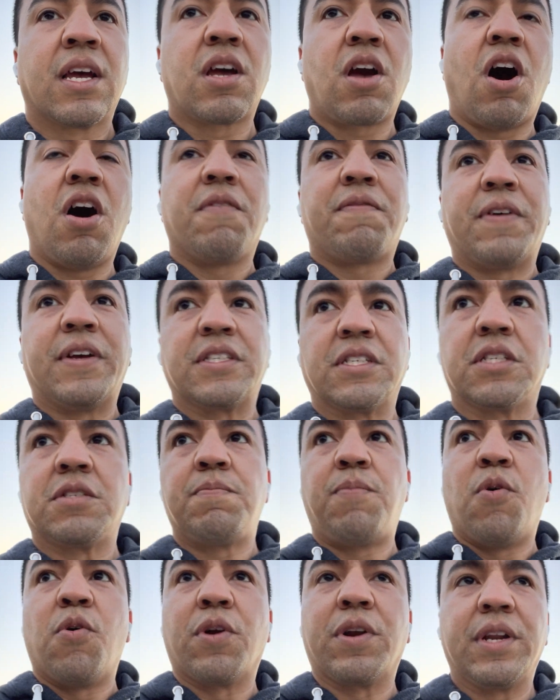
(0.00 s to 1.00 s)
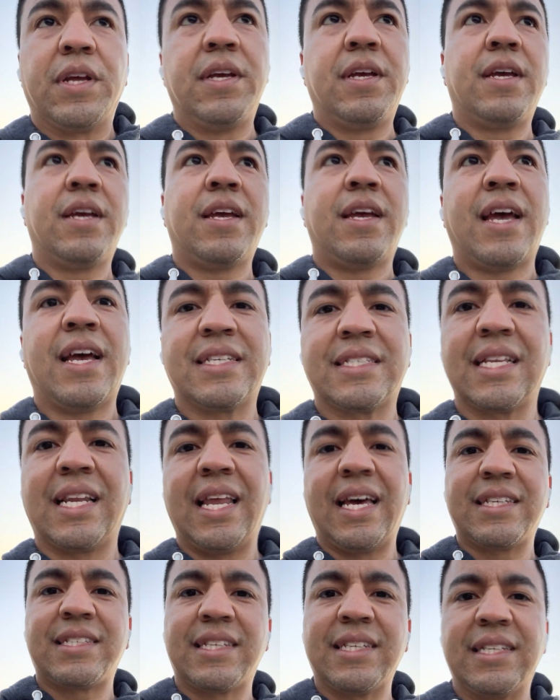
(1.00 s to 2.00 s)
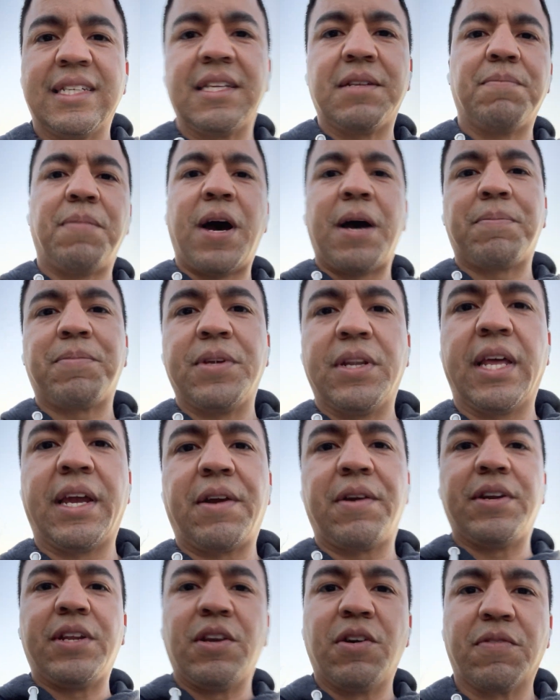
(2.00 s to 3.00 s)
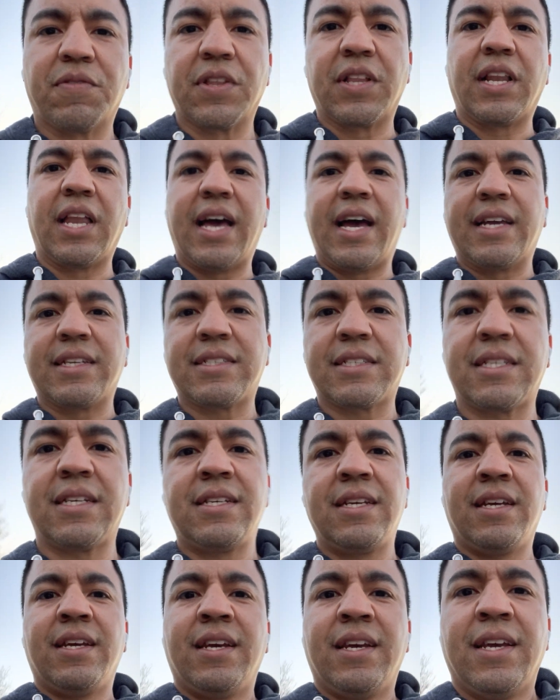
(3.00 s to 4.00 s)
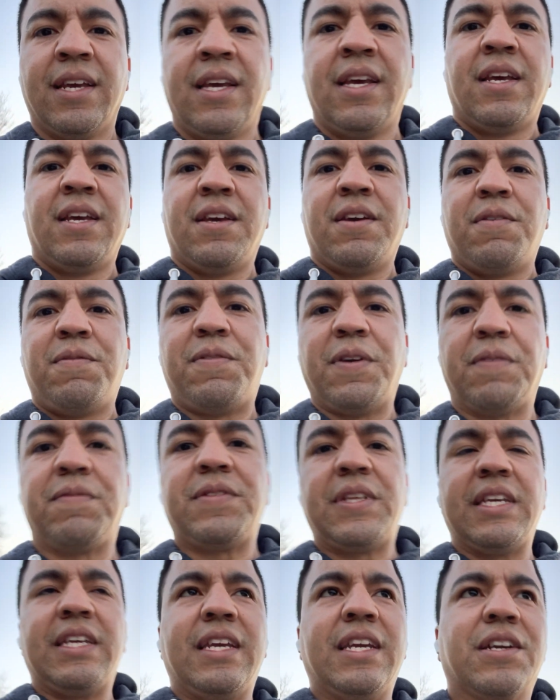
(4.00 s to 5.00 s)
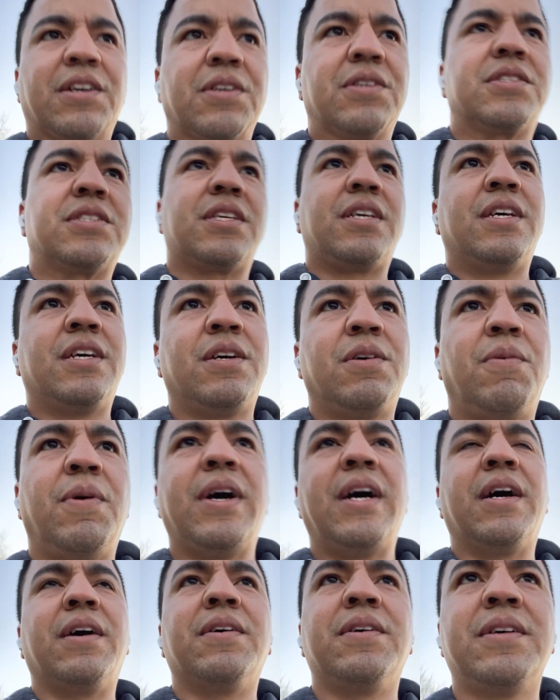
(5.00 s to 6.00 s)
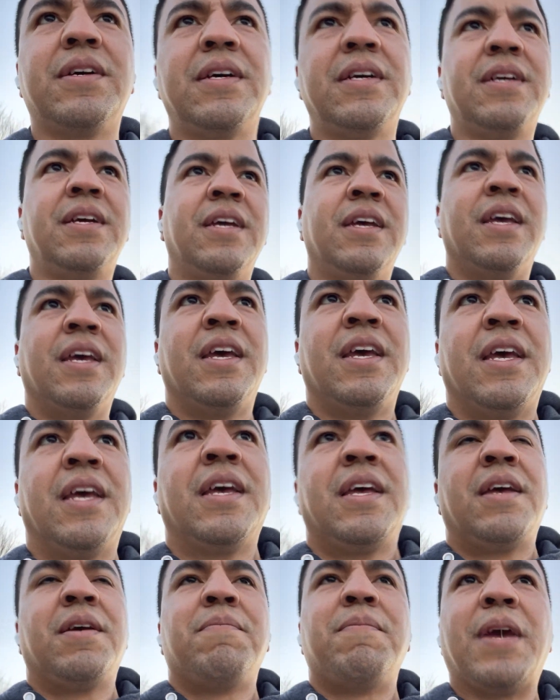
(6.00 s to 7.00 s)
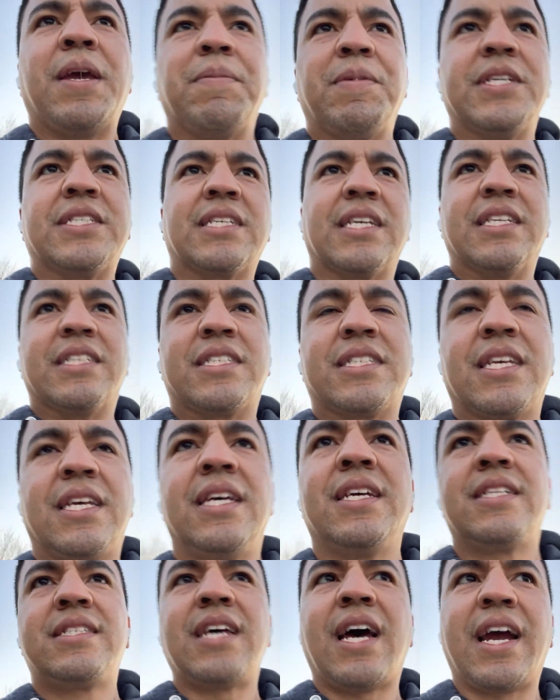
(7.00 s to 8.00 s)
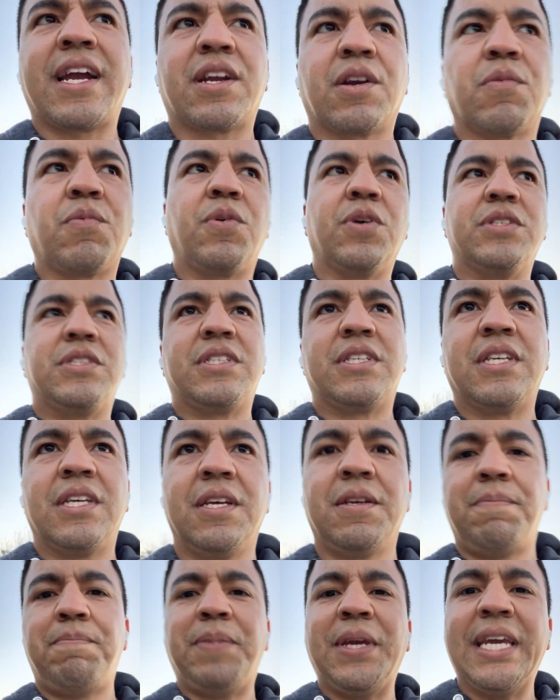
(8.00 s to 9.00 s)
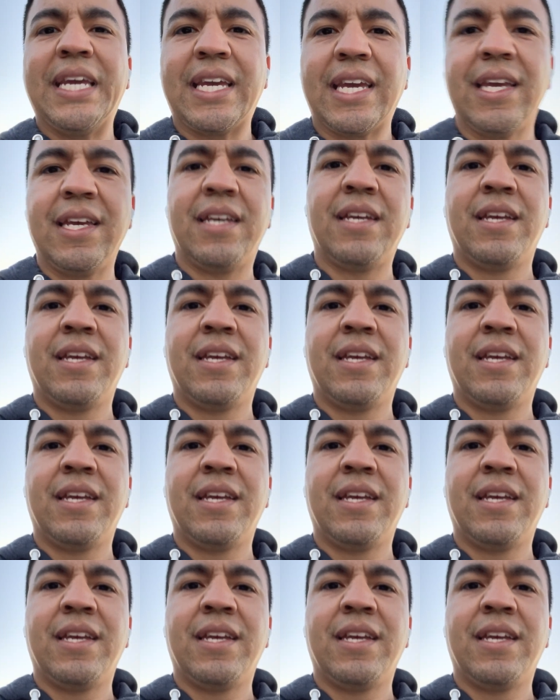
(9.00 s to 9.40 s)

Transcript: golf as a sport has lessened in popularity over the last 50 years. Well, maybe since Tiger Woods' peak